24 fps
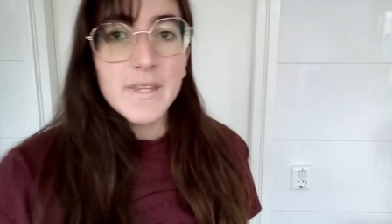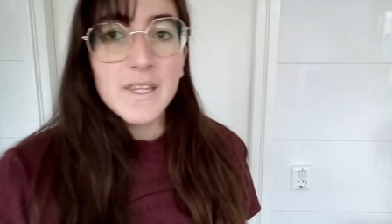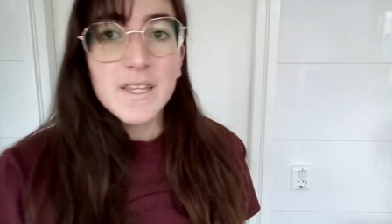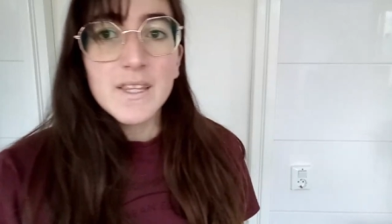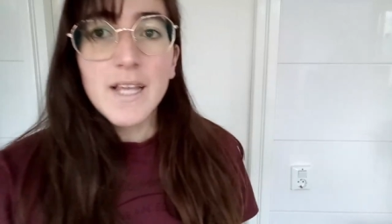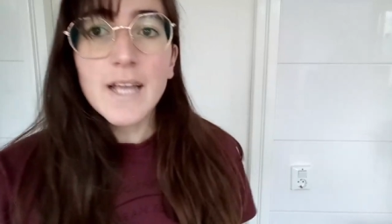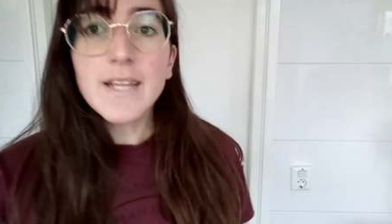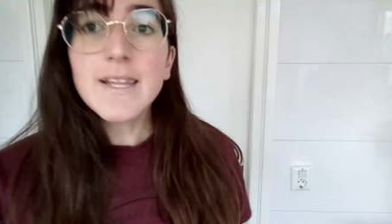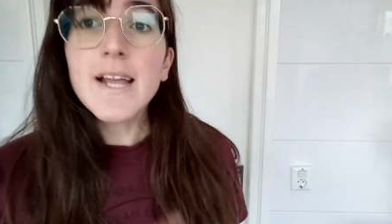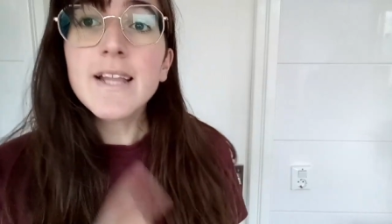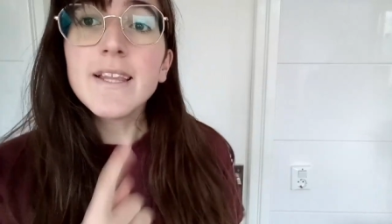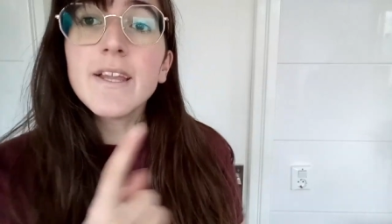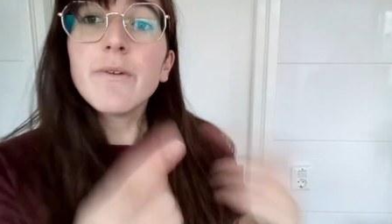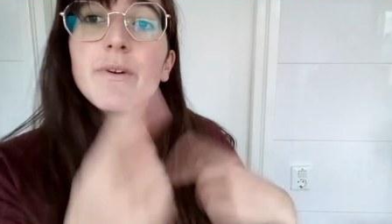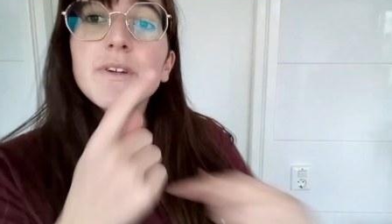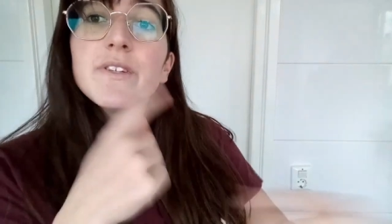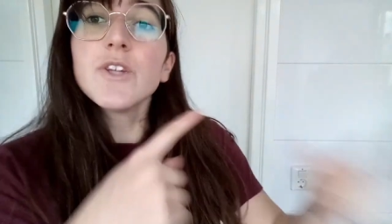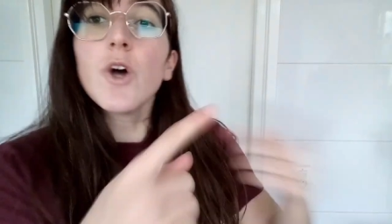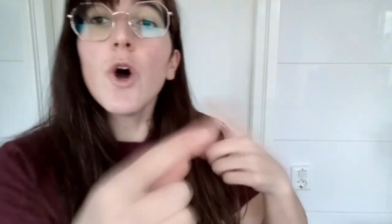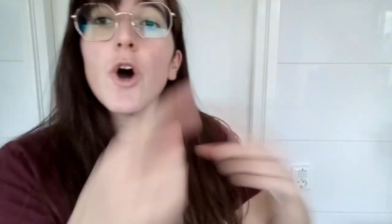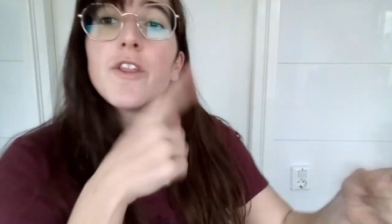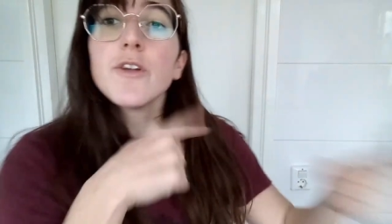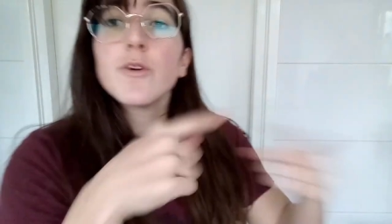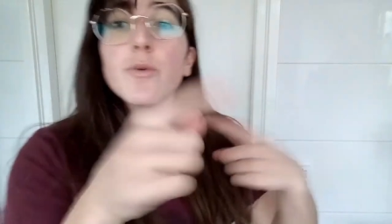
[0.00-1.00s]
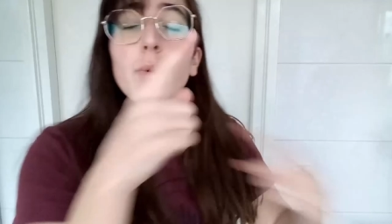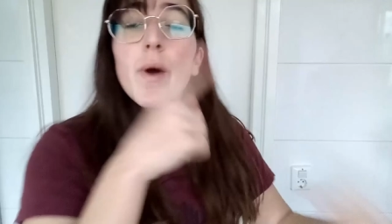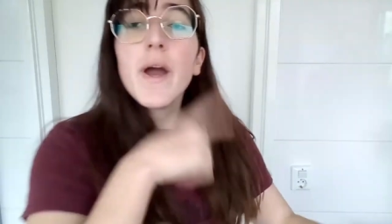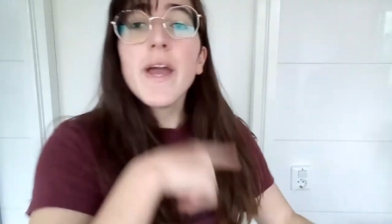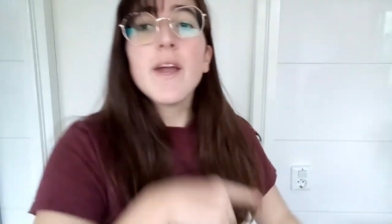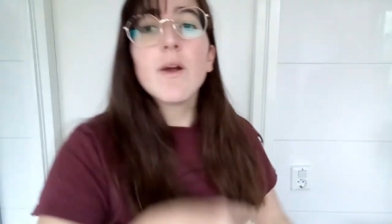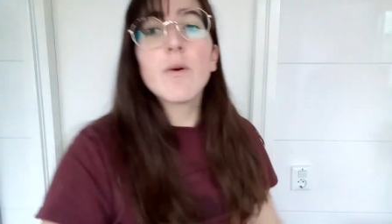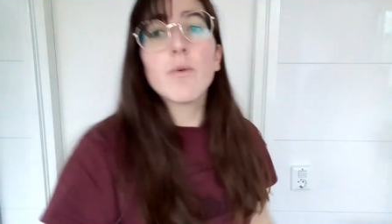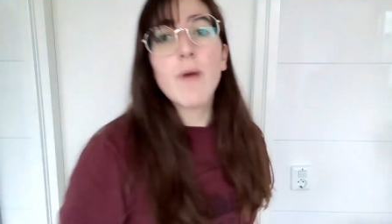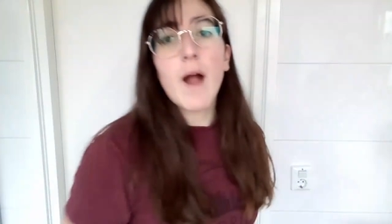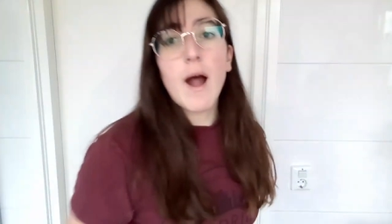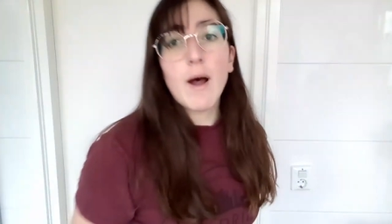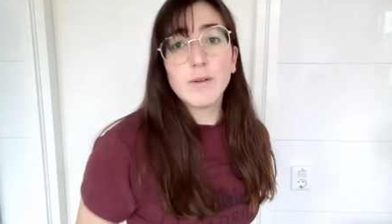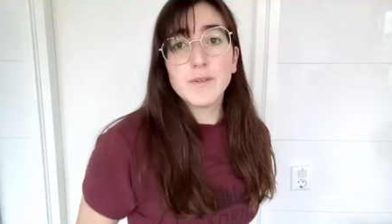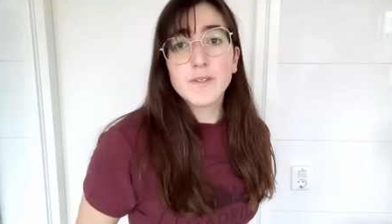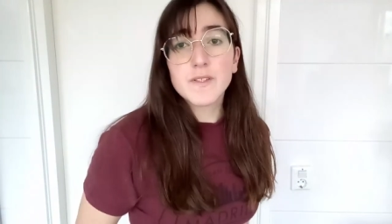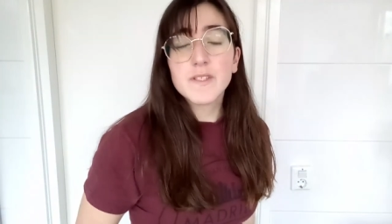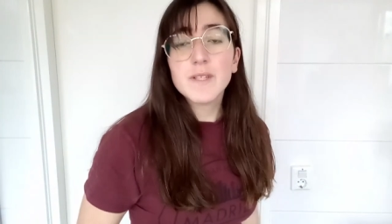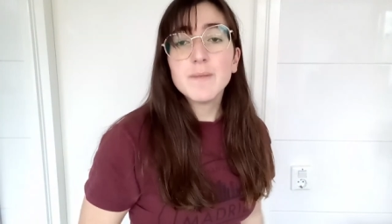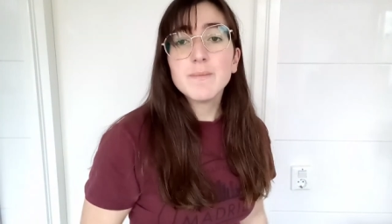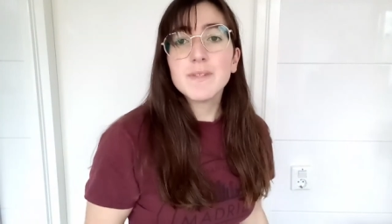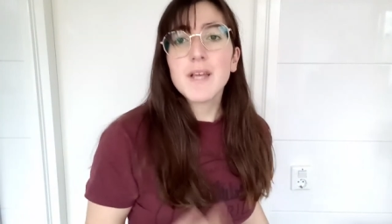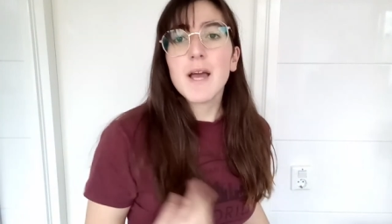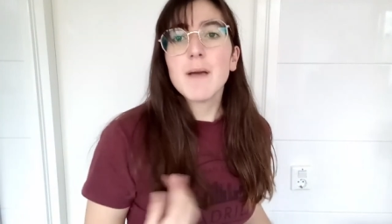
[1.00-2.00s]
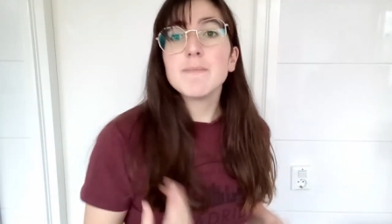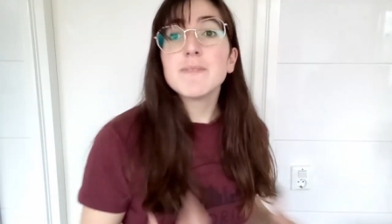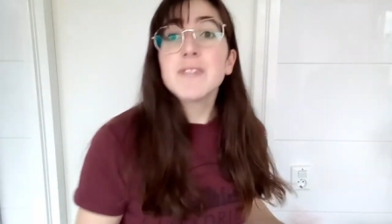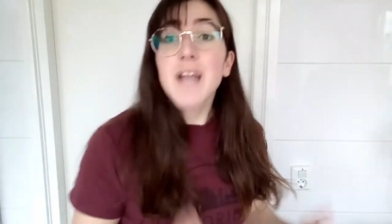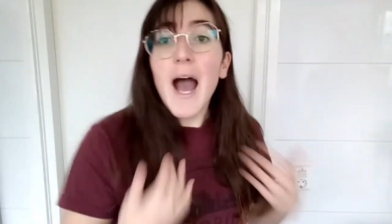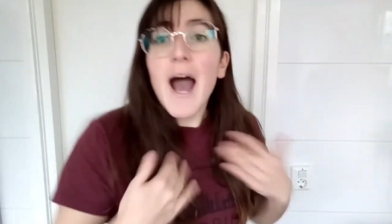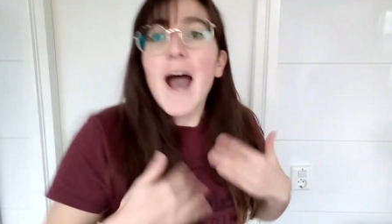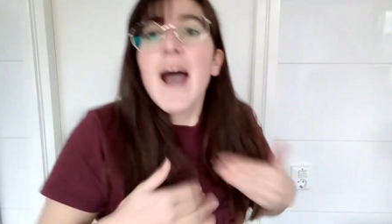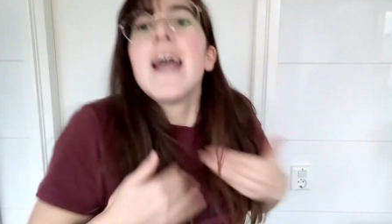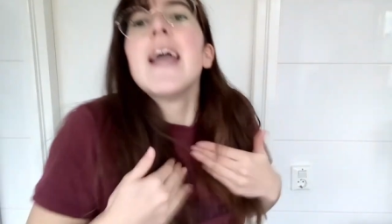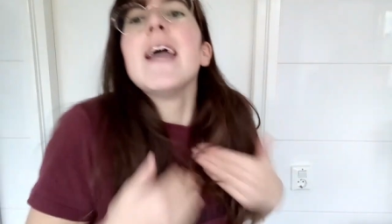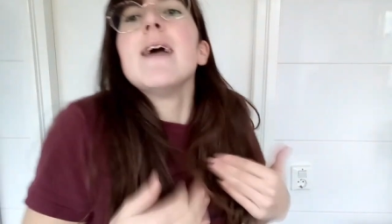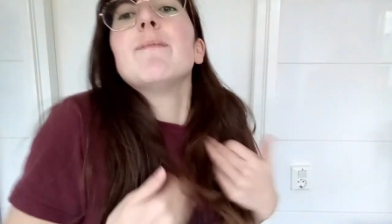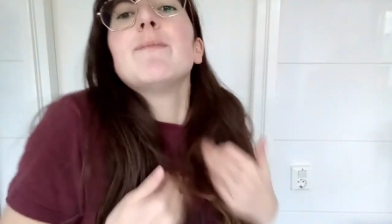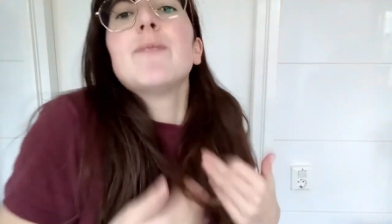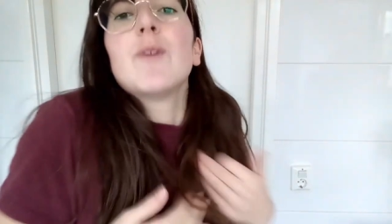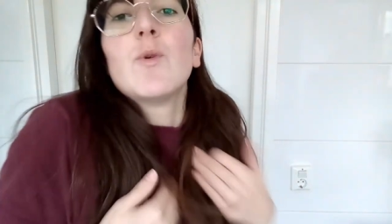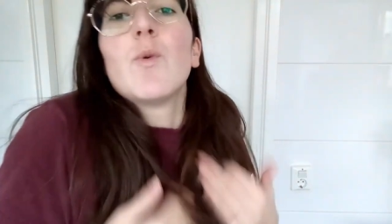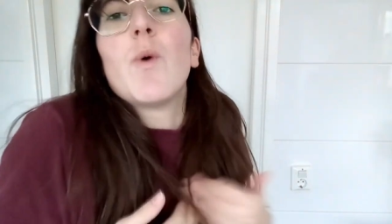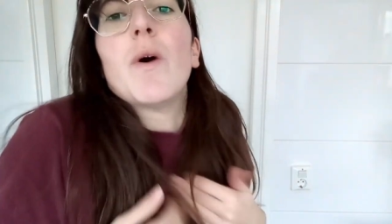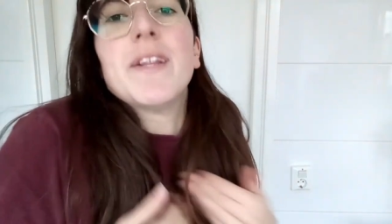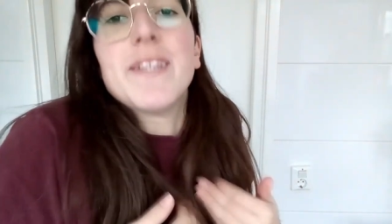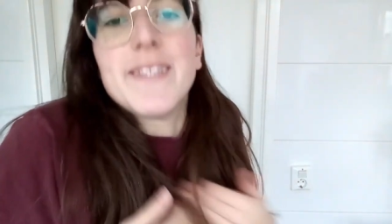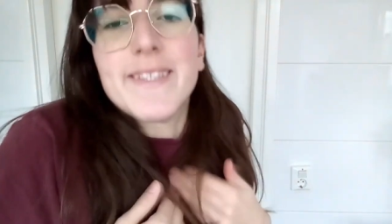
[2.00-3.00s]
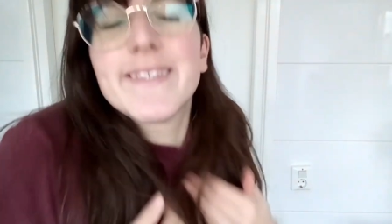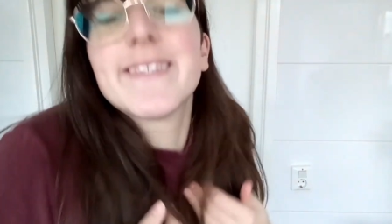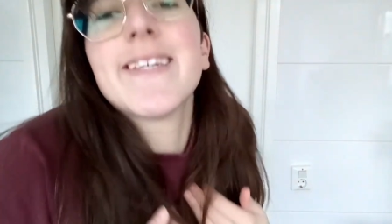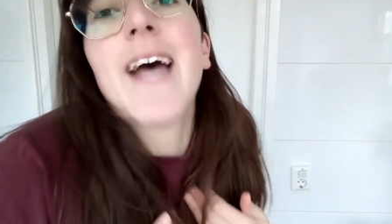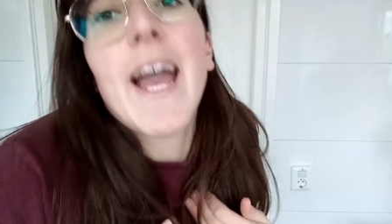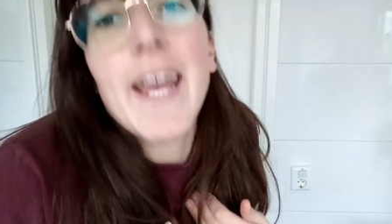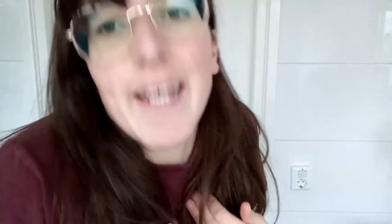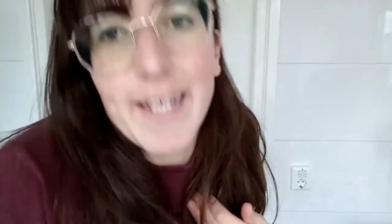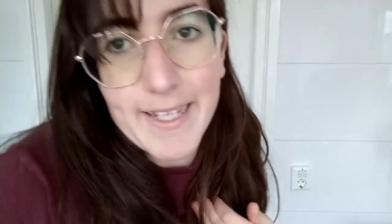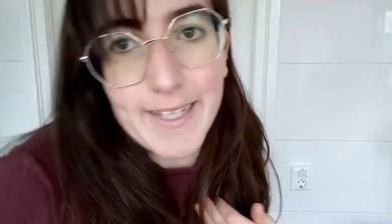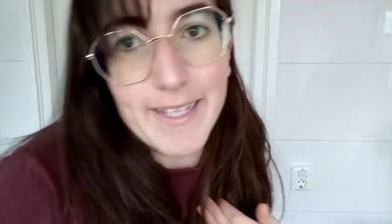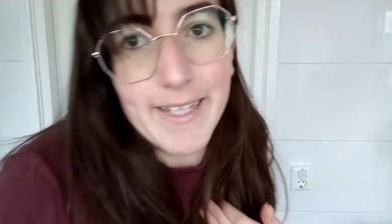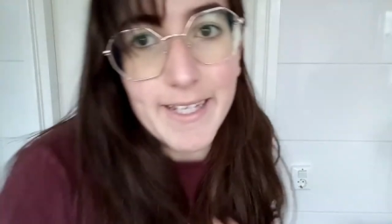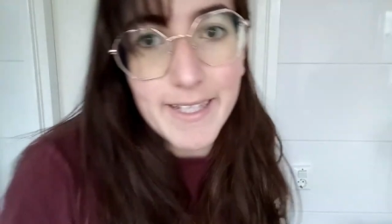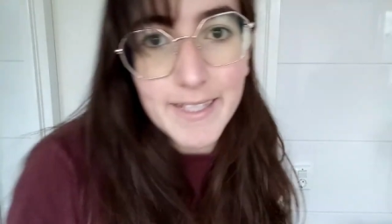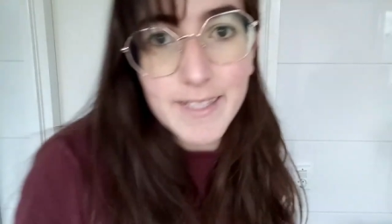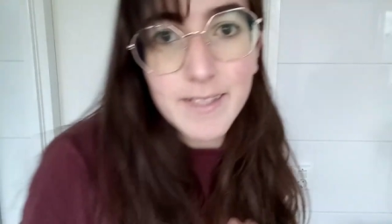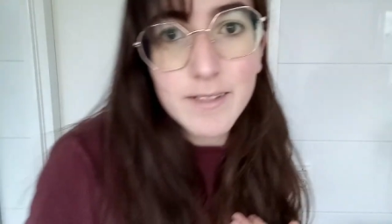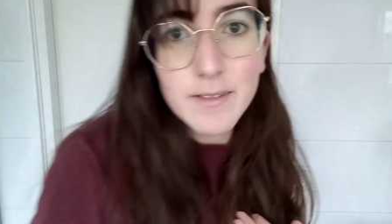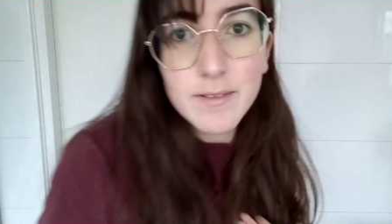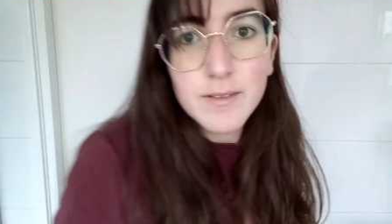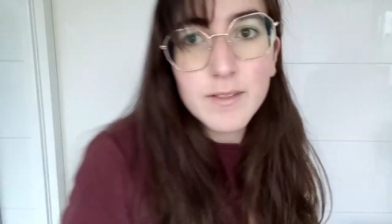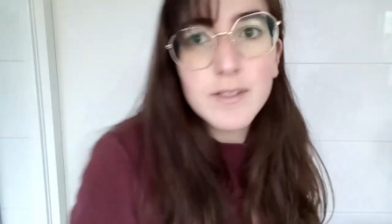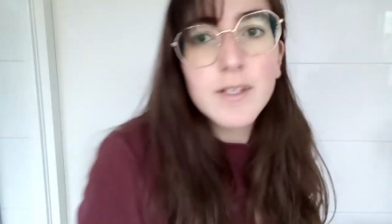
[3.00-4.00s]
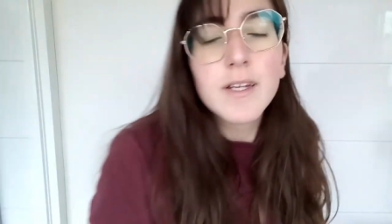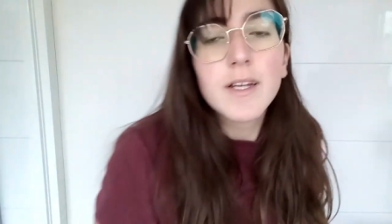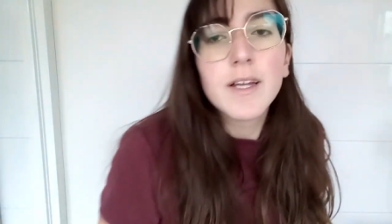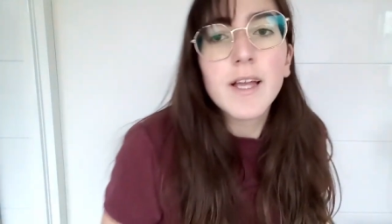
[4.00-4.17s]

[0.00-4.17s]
And then there is the other way around. Sometimes I am the one cycling